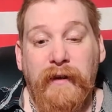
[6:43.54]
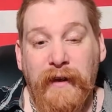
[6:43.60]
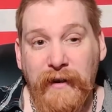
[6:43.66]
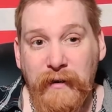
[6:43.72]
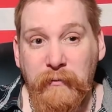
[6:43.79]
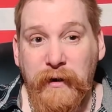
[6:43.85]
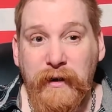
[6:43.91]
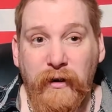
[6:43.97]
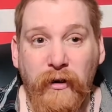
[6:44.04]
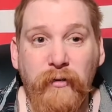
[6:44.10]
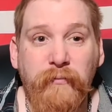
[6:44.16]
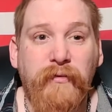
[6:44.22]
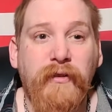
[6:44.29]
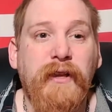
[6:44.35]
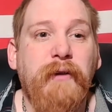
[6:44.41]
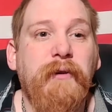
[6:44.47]
Anyway,
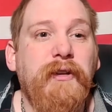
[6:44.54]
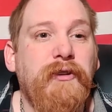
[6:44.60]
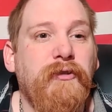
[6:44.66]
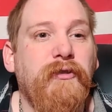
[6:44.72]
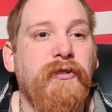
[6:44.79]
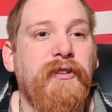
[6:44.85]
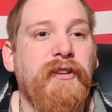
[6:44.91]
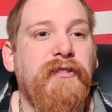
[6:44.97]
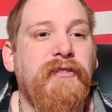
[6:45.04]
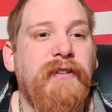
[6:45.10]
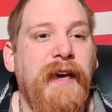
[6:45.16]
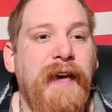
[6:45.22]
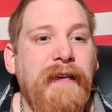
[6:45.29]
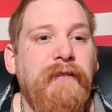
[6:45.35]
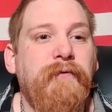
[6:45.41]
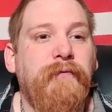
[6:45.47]
hopefully you enjoyed this
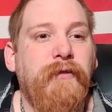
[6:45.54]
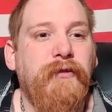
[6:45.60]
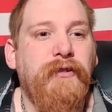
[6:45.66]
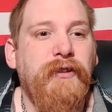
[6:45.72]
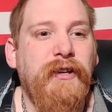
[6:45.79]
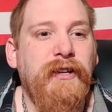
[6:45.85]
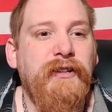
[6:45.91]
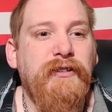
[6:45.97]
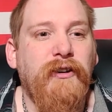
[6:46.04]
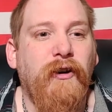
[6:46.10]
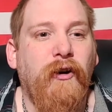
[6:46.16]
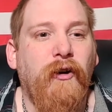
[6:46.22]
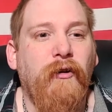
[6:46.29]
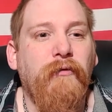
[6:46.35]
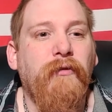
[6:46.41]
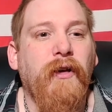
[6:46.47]
test footage
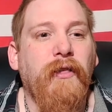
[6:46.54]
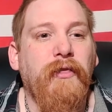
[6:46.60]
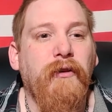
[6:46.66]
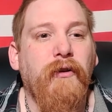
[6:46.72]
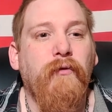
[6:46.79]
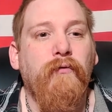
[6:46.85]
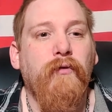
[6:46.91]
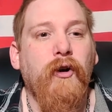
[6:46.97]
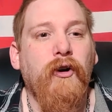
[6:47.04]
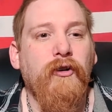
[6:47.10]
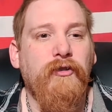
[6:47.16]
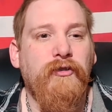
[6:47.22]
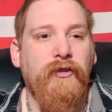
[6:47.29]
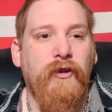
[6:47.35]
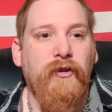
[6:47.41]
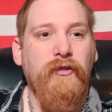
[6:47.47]
of the
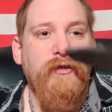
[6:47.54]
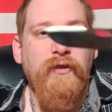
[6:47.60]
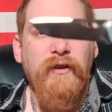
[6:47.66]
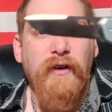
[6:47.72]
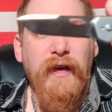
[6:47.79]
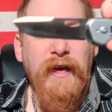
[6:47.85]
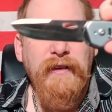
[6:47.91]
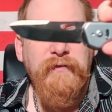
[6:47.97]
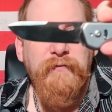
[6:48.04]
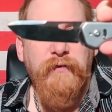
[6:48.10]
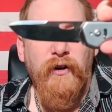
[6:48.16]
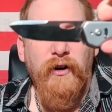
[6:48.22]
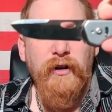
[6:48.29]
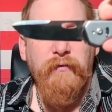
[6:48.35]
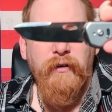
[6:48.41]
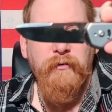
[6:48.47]
Roxon
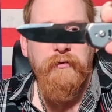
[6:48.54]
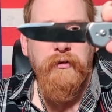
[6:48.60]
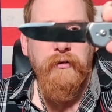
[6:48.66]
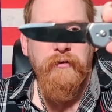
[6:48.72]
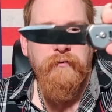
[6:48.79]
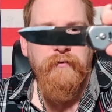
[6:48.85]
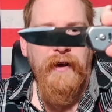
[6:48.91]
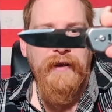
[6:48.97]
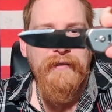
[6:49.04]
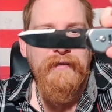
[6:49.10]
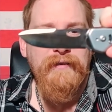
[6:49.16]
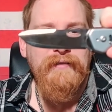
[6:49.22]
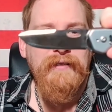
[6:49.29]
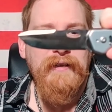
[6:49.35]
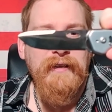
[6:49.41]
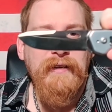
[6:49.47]
S502
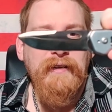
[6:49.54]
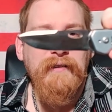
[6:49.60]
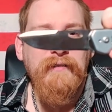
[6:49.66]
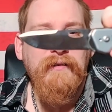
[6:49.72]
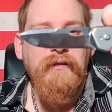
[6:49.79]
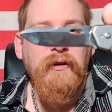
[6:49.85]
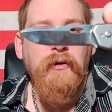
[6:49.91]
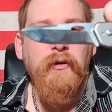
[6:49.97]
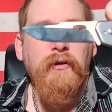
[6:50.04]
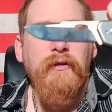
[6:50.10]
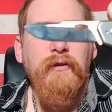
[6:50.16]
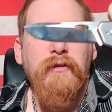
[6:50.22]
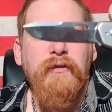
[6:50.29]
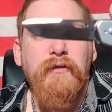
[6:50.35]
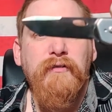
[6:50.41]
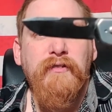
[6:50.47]
Phantasy
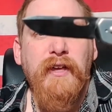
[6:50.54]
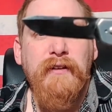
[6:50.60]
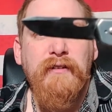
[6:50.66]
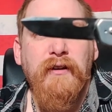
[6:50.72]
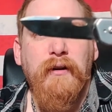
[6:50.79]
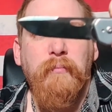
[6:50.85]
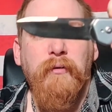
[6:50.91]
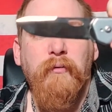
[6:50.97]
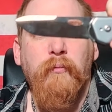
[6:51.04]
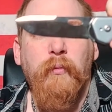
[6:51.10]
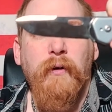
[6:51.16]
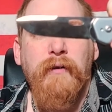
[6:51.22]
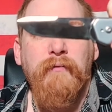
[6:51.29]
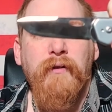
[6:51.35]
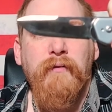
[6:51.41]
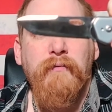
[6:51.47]
set up
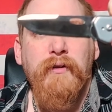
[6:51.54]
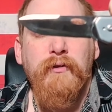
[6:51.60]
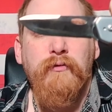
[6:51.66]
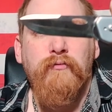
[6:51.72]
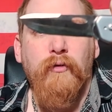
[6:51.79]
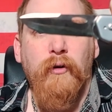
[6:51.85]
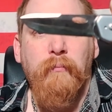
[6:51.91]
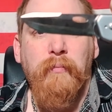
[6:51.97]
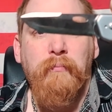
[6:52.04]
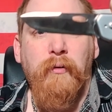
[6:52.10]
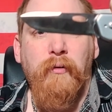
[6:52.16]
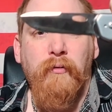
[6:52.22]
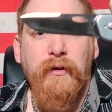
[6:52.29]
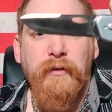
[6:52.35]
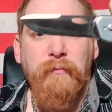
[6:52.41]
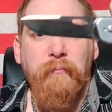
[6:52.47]
with the drop
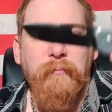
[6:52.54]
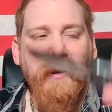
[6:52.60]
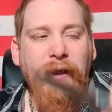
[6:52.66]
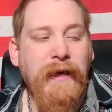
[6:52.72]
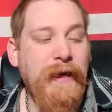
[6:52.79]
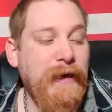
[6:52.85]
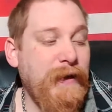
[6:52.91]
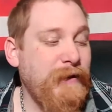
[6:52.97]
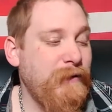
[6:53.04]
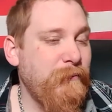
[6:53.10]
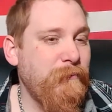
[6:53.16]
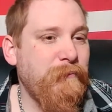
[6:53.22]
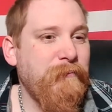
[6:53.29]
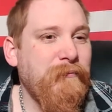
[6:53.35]
point blade.